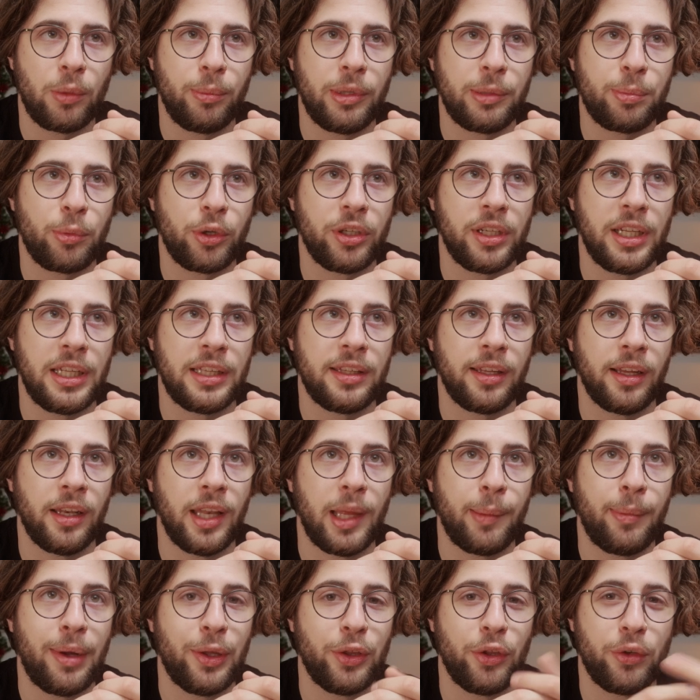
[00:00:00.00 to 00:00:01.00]
a bit more detail
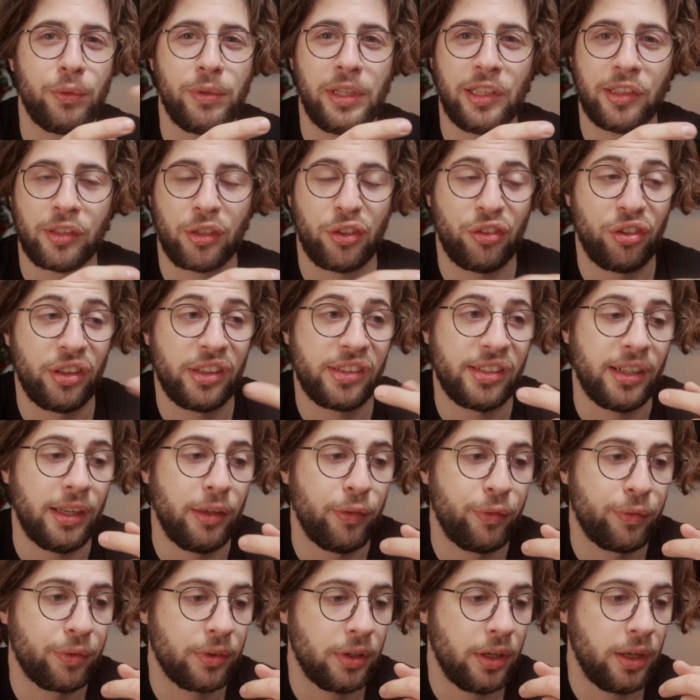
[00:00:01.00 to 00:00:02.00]
about the research
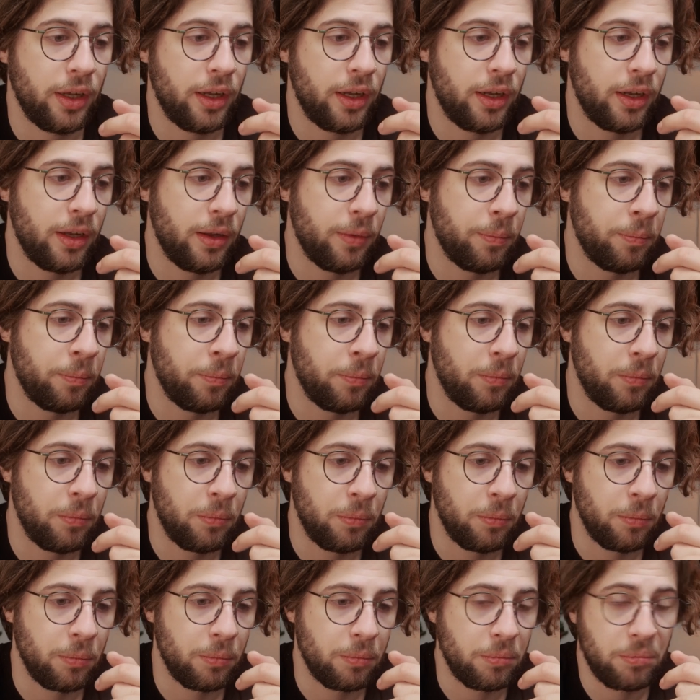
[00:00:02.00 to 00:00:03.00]
itself,
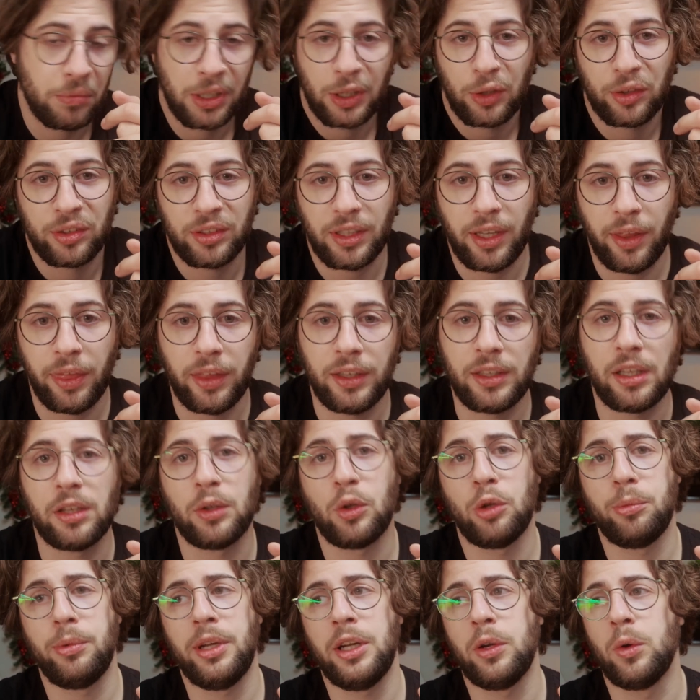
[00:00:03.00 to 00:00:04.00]
because I think that
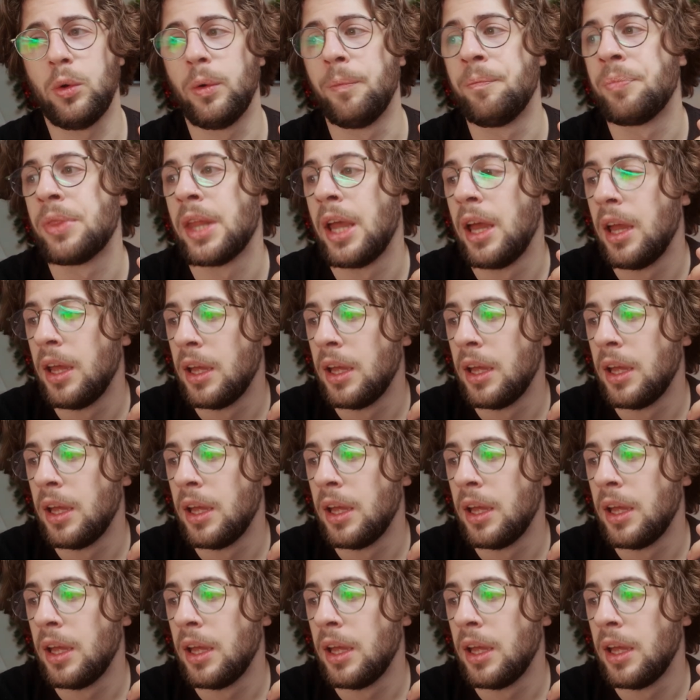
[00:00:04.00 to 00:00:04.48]
could be cool.